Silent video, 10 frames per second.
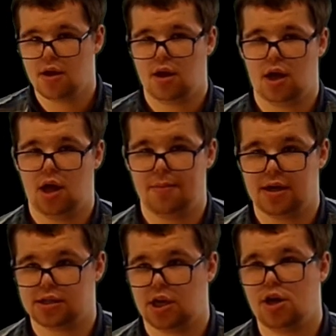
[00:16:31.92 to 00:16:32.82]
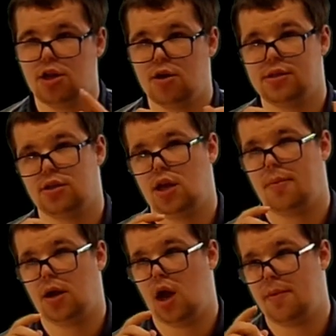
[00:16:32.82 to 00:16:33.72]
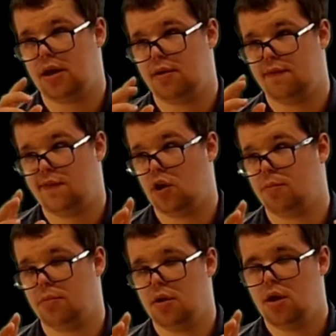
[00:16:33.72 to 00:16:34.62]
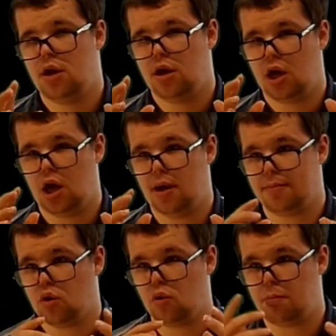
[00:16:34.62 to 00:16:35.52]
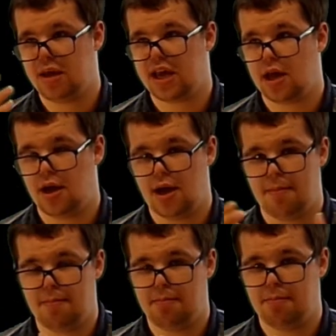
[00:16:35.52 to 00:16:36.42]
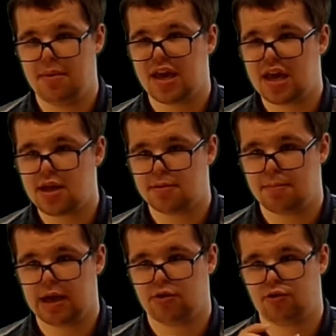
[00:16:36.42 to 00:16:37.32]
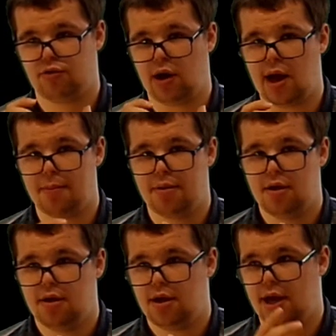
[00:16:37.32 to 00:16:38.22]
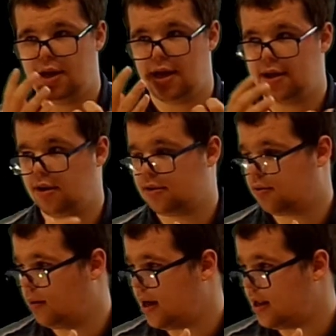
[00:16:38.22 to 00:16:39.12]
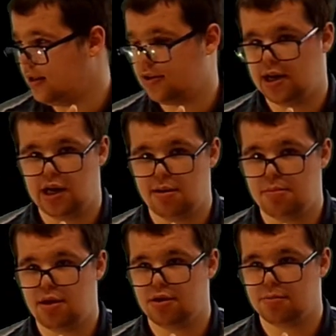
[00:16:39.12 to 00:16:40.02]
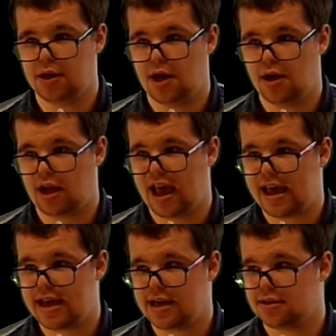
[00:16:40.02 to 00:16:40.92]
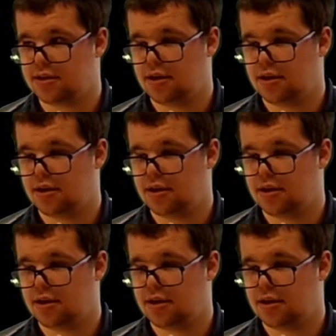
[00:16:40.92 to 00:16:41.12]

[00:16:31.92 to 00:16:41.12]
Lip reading: Because I know there is an upcoming film called Mickey's Mousetrap, and it looks weird. It's in an amusement arcade.